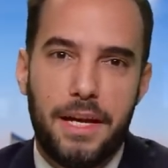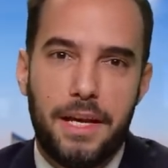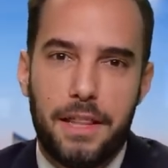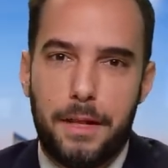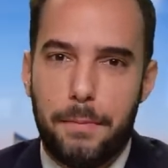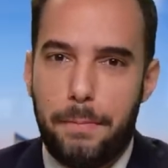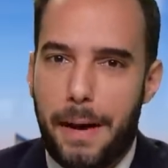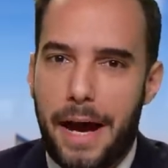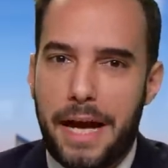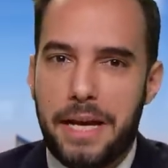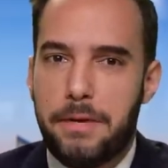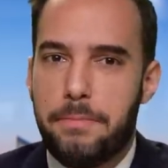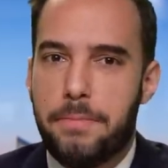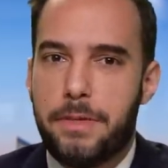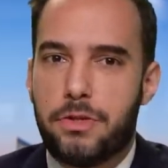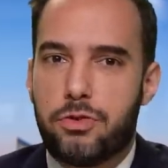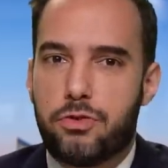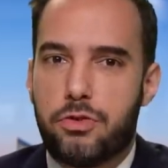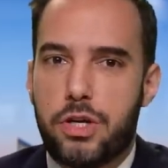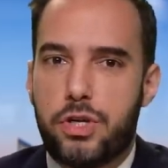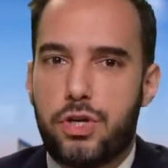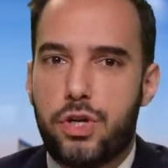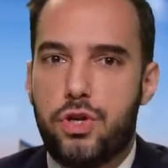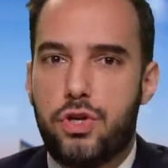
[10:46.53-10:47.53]
The Biden
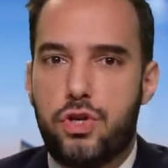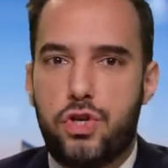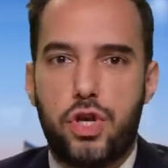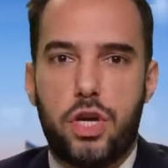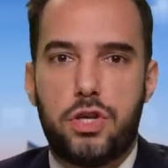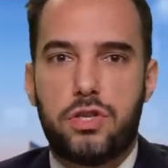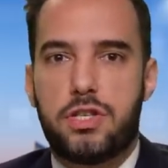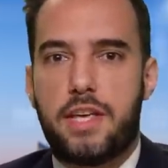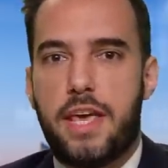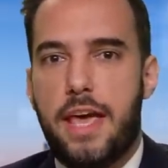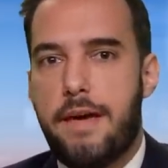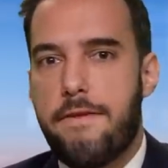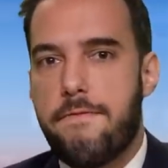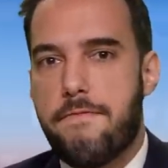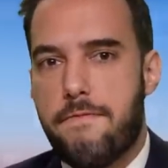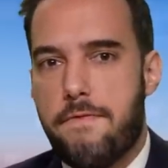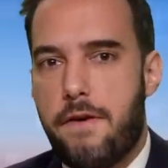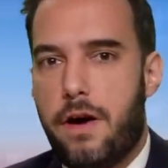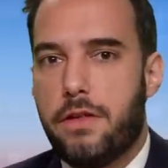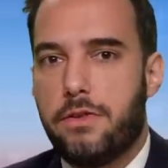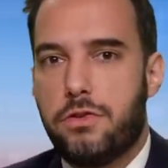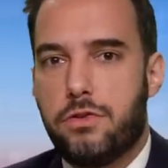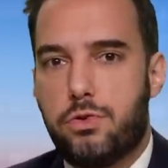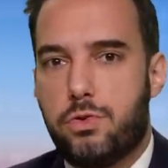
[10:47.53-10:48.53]
administration just gave
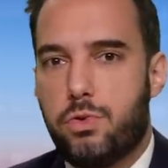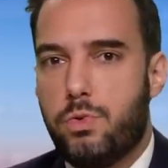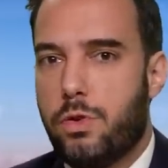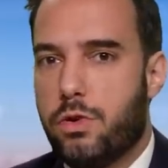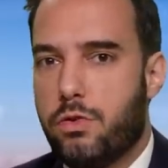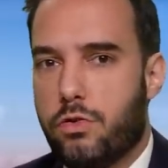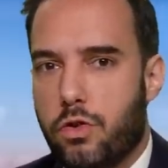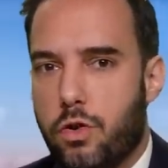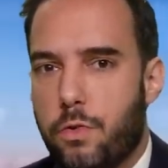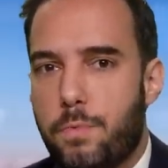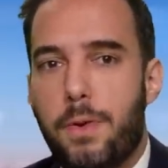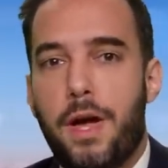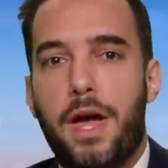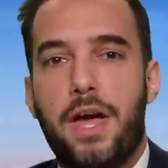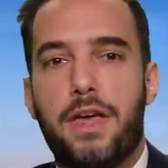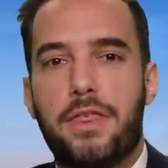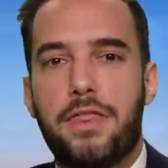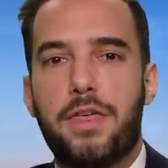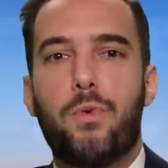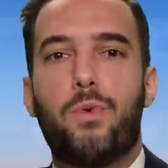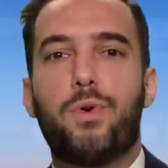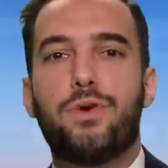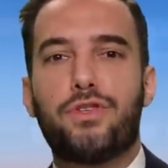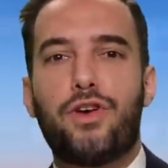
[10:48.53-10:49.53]
funds to a group
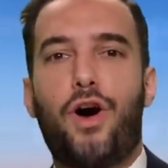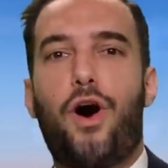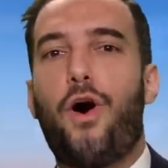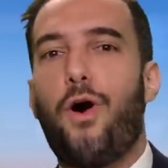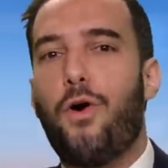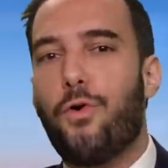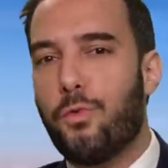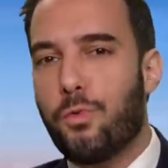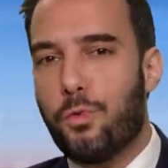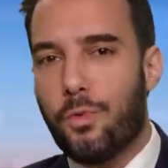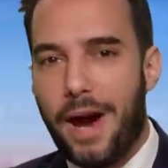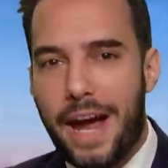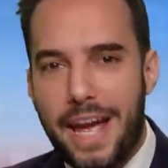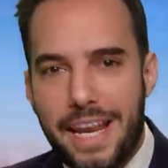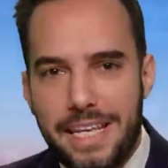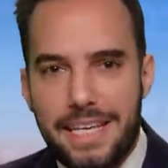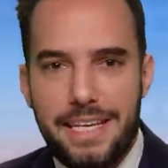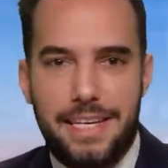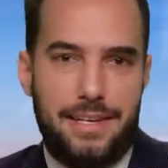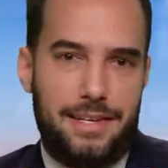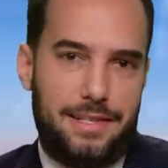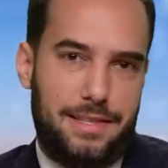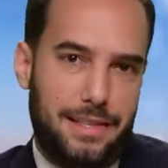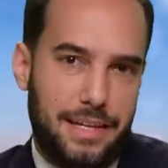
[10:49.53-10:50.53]
that was
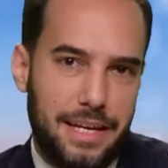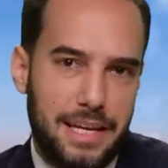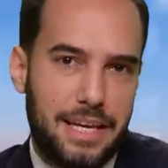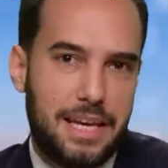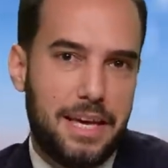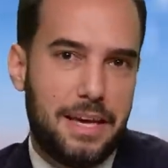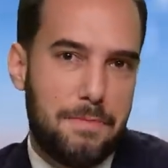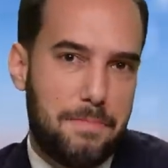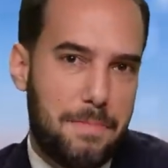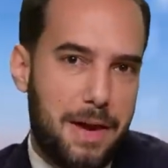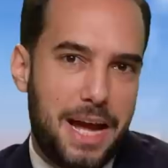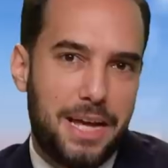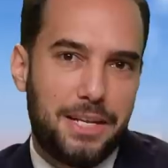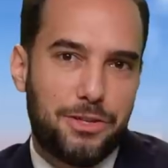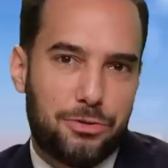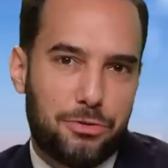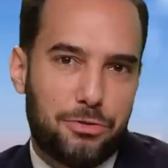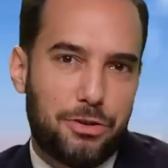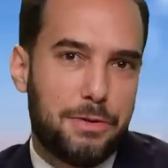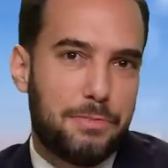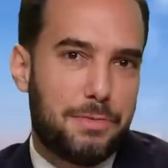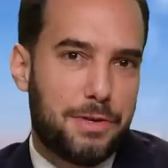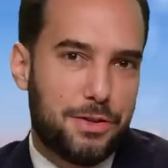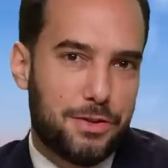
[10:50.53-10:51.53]
already linking
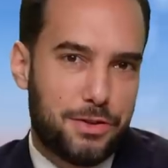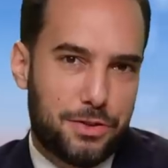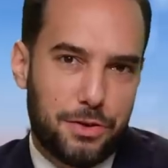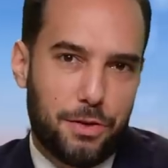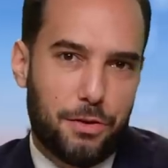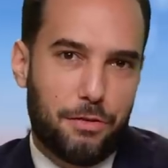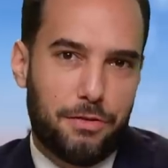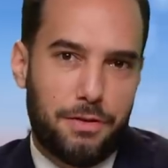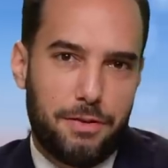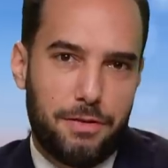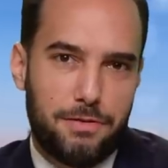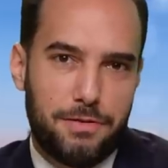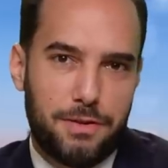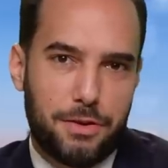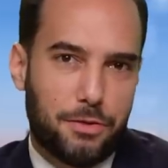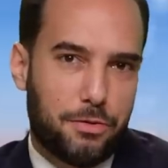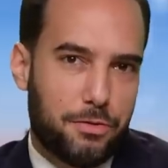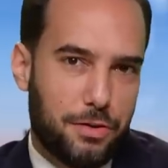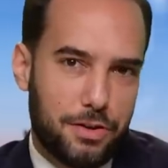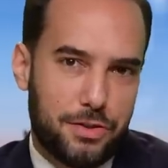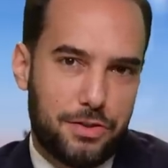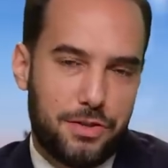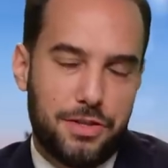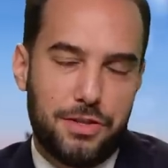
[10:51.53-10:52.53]
mainstream conservatives and
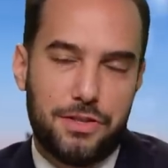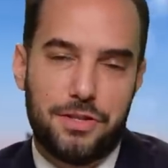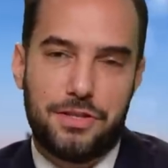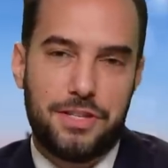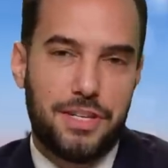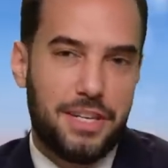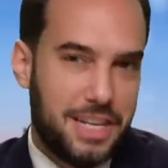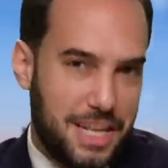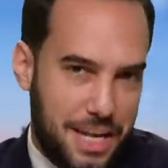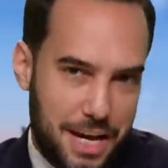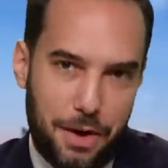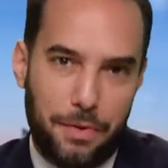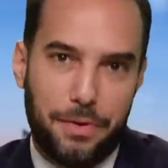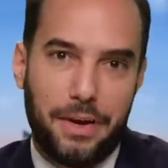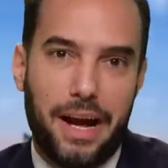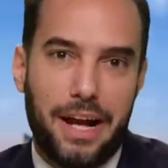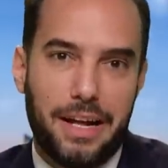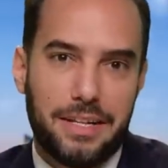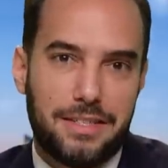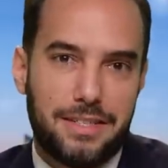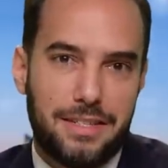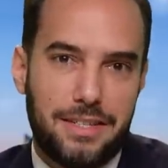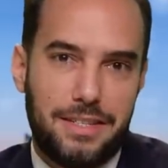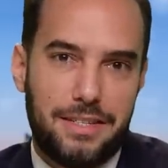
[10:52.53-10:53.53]
Christians to
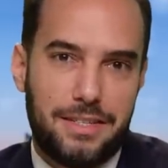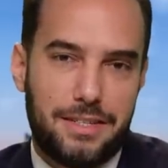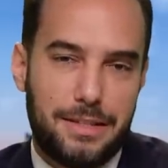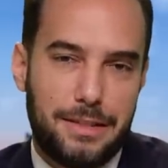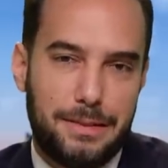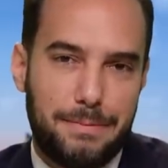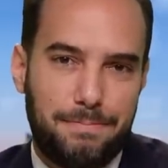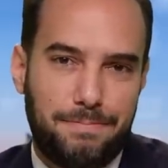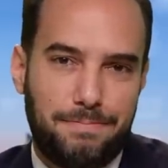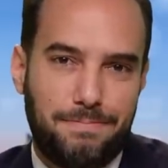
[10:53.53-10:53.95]
neo-Nazis.